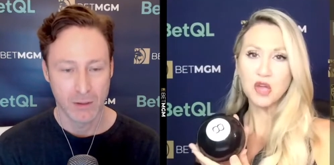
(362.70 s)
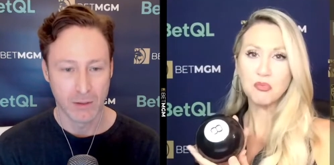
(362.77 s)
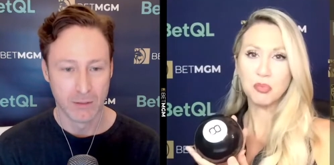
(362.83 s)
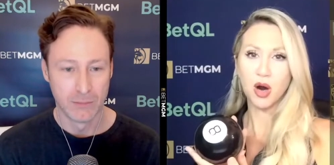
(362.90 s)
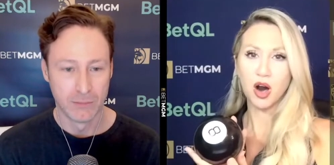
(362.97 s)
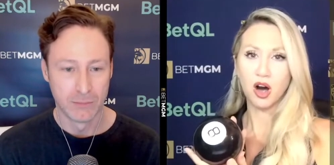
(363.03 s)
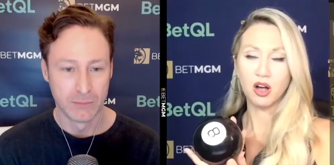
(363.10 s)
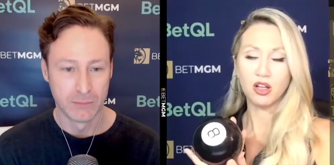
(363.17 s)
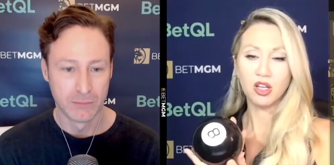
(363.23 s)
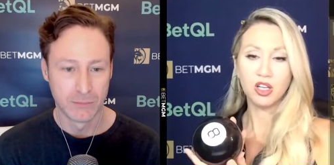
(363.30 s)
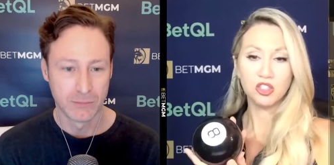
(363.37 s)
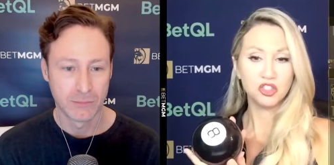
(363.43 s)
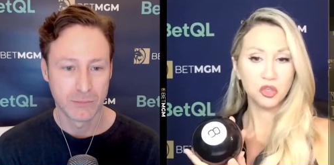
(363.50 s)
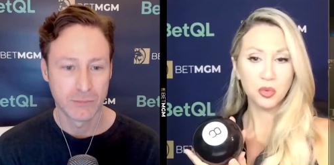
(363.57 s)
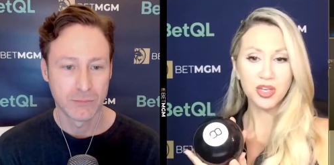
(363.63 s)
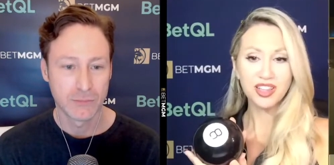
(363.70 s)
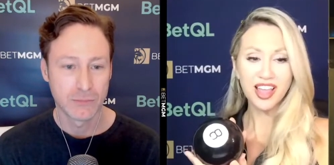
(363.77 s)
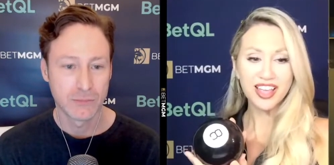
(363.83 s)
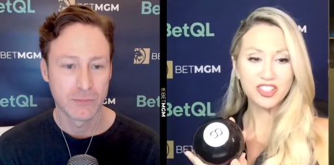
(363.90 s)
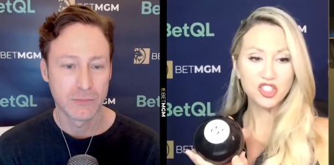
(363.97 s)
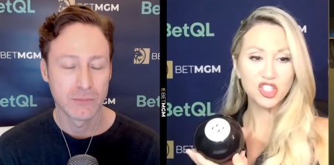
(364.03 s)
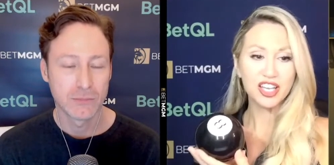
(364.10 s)
Speaker 1: Ball. Do we
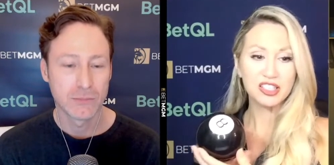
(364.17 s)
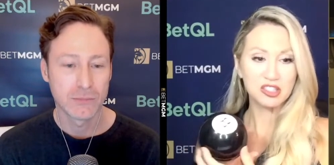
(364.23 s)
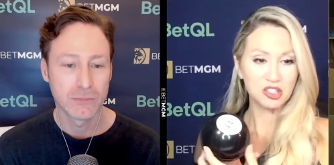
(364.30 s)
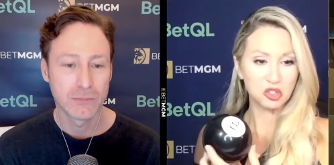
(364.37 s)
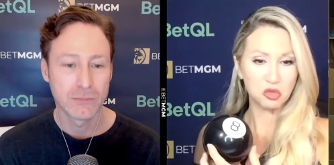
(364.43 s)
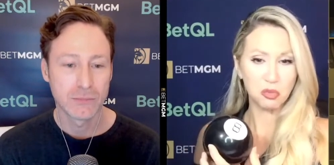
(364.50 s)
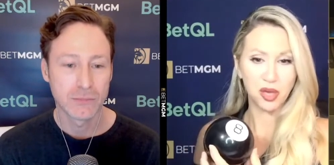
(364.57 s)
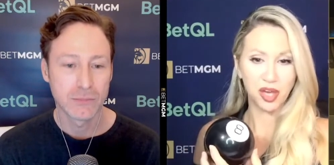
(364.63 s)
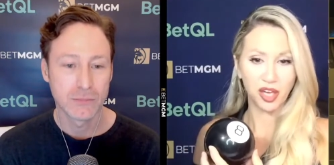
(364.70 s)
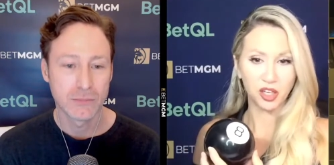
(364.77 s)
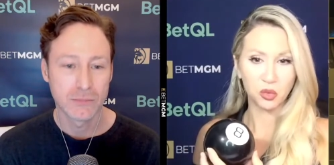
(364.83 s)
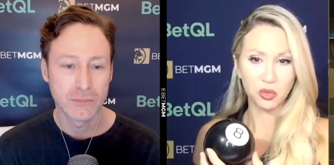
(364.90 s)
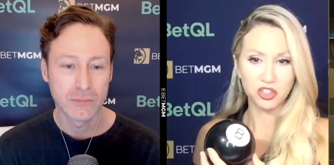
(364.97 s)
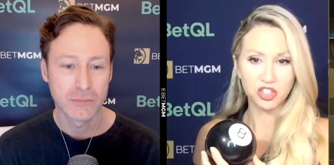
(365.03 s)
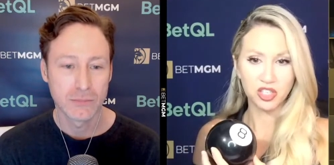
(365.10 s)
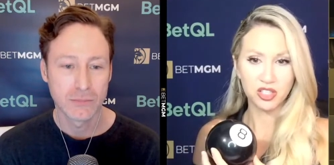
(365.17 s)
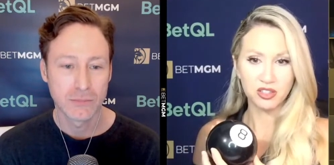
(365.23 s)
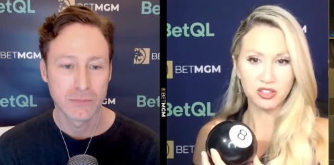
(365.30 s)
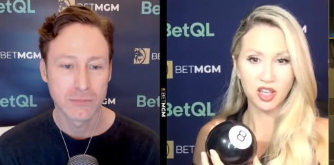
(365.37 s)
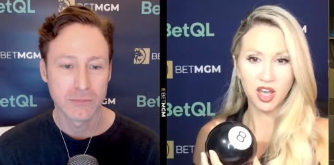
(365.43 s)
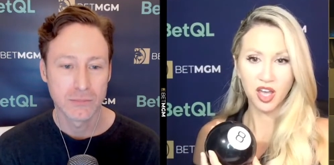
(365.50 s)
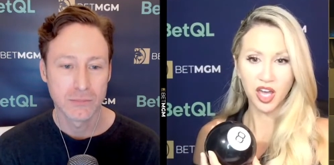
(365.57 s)
like Jenks's pick, which is
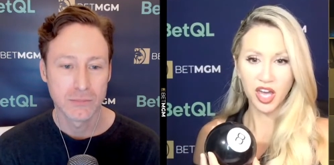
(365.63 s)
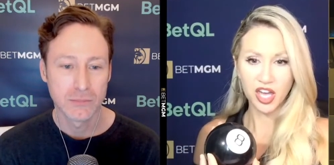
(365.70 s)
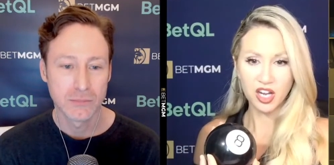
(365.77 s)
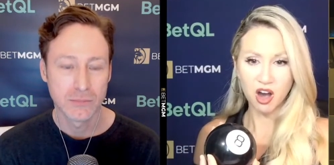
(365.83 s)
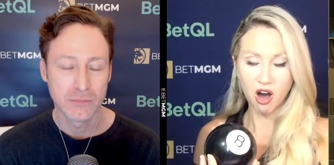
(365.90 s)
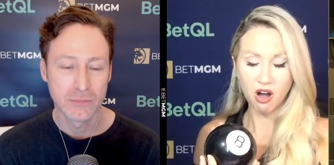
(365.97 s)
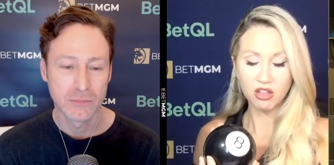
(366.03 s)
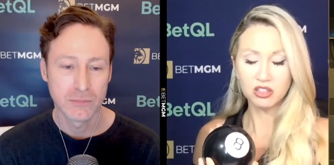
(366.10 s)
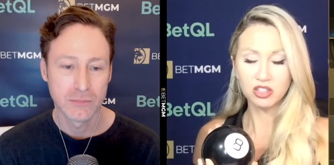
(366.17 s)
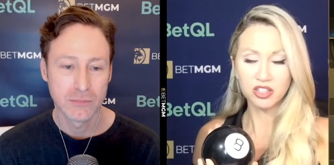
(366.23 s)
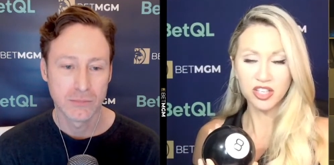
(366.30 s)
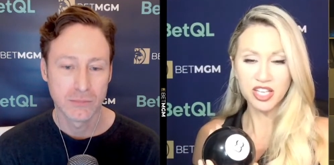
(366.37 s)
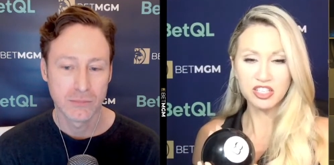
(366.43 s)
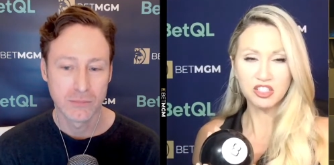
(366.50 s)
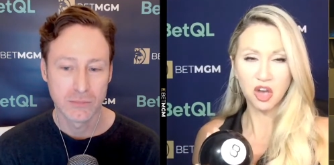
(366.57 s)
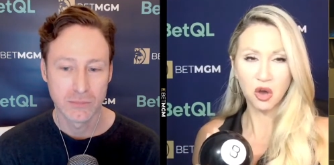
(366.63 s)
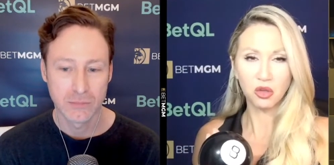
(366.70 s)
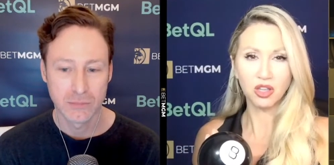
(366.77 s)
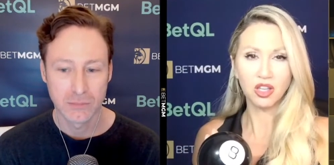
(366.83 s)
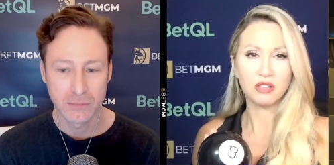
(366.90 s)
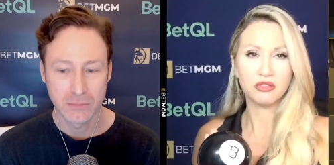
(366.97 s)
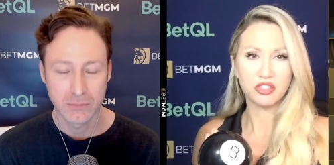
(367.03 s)
an alternate total
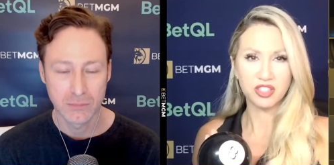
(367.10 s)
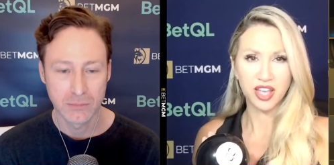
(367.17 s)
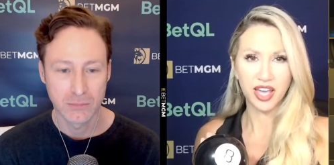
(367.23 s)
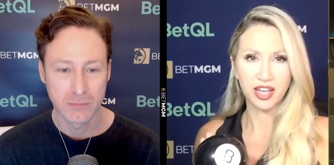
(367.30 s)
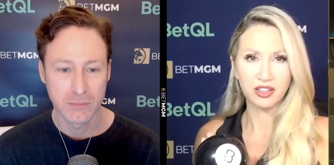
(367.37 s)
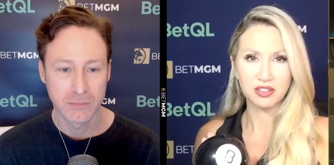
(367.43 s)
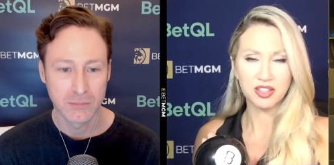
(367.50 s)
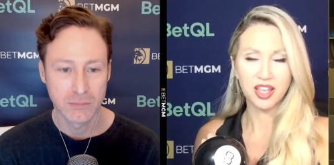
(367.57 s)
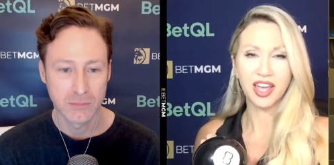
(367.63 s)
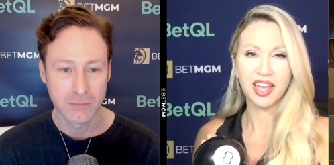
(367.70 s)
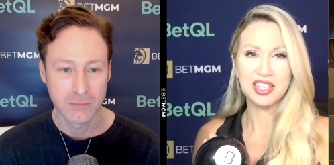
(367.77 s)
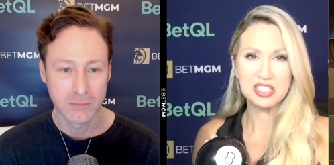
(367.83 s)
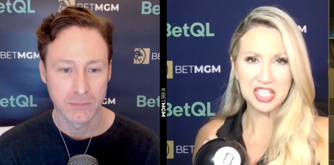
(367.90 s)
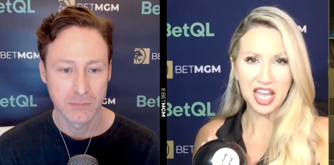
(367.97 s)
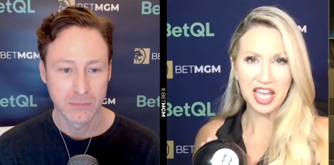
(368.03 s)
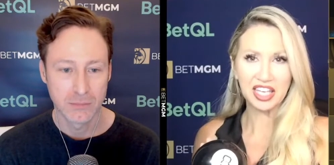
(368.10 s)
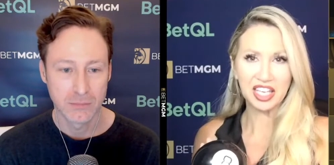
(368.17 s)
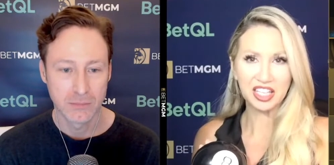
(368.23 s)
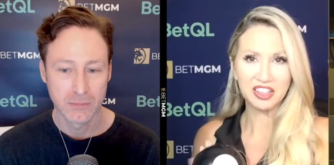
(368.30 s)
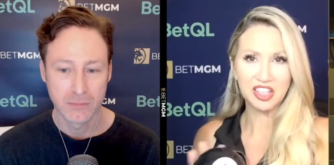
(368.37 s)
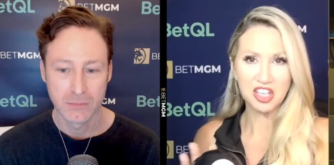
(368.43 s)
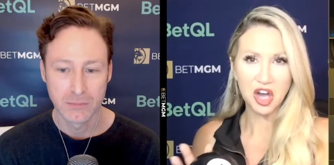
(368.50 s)
of six and
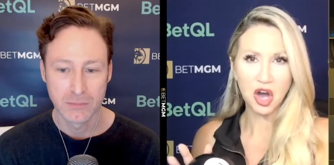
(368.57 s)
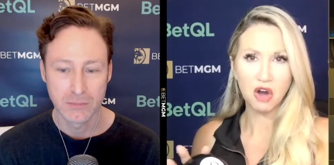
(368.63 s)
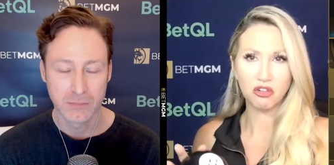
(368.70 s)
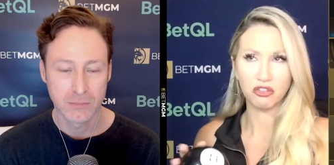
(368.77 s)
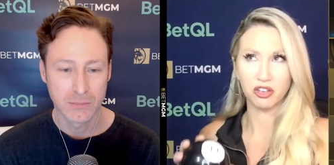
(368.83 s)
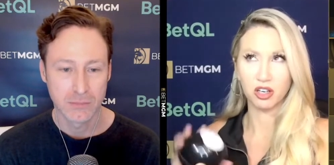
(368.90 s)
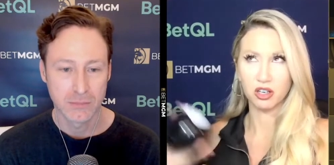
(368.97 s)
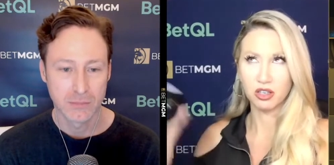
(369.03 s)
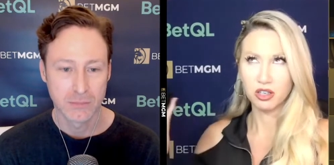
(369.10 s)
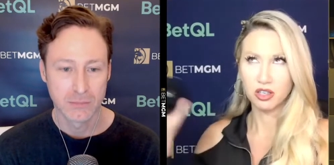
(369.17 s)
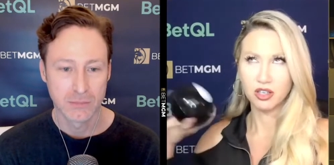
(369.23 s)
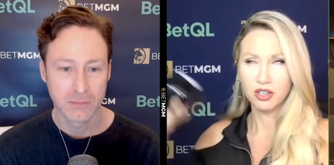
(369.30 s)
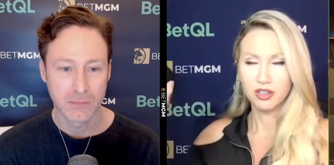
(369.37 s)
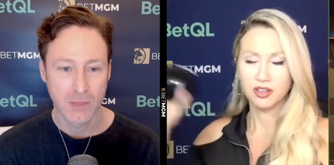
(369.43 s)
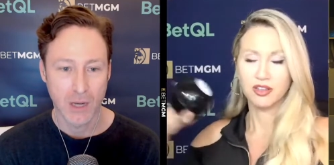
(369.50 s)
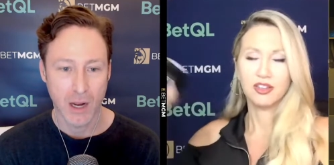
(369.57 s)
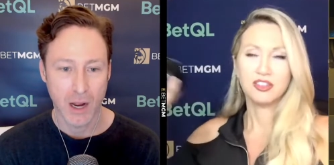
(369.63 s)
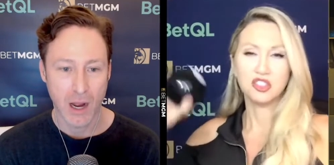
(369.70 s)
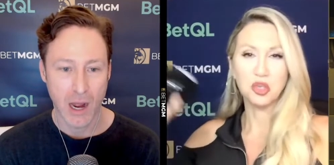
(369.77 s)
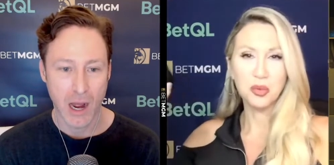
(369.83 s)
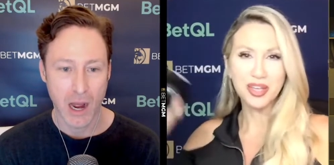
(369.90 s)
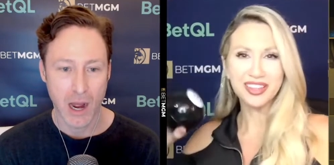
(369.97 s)
taking the over?
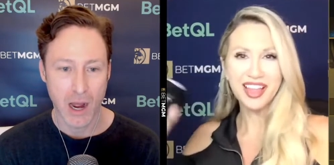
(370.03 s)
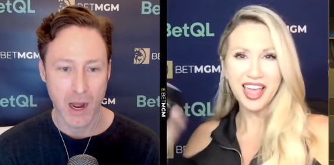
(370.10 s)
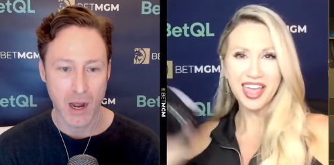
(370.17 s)
Do we like